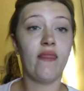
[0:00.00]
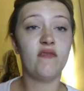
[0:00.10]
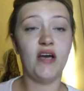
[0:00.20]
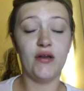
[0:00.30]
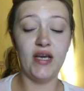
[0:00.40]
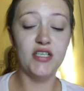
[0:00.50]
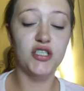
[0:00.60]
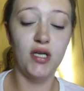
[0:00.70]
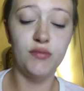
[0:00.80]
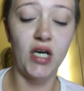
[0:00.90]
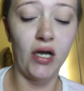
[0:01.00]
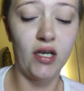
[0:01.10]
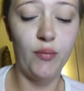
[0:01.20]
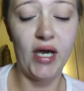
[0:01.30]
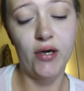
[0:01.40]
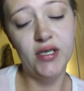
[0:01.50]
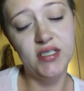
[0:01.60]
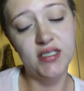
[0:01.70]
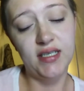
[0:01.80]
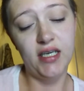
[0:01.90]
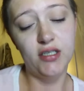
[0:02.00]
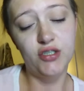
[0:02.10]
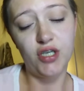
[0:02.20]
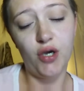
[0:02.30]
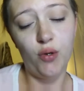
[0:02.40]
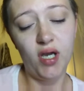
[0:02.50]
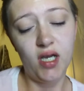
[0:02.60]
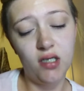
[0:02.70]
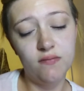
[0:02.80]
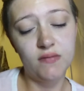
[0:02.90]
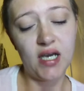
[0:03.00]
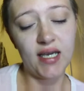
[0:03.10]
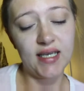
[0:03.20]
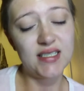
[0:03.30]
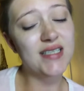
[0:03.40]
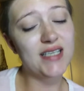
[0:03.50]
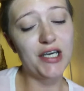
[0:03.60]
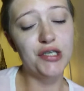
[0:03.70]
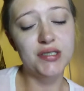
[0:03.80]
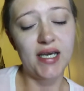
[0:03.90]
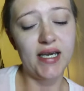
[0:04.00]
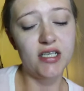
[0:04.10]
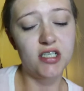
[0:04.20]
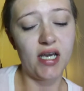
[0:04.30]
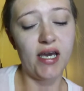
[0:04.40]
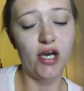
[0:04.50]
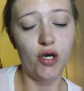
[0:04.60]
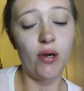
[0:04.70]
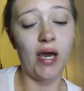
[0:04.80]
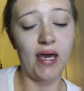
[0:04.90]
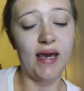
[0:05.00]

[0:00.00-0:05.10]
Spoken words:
And the foundation I'm talking about is the Joah, I guess that's how you say it, Joah,